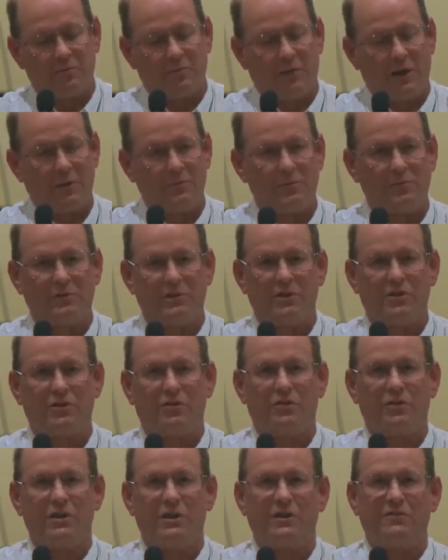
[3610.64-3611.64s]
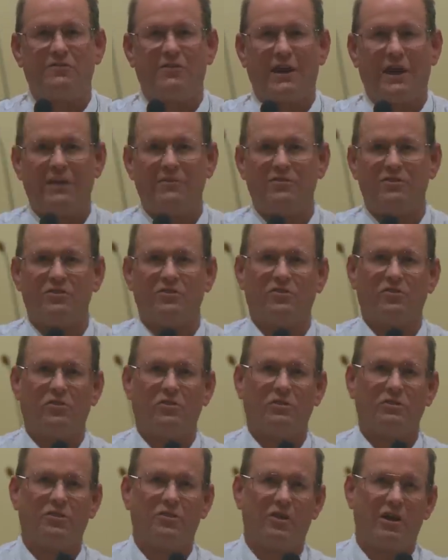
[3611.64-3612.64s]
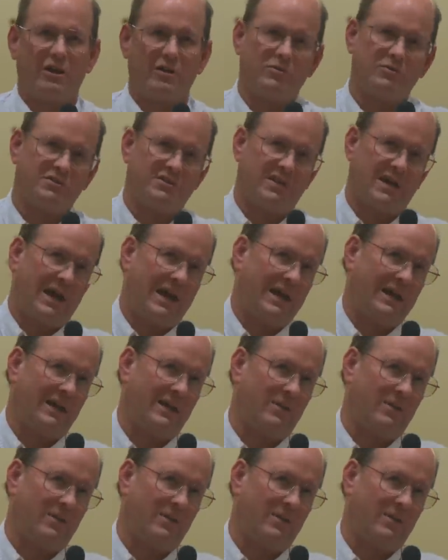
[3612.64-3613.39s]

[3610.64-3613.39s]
probably thirty-five years old, thought he was dying,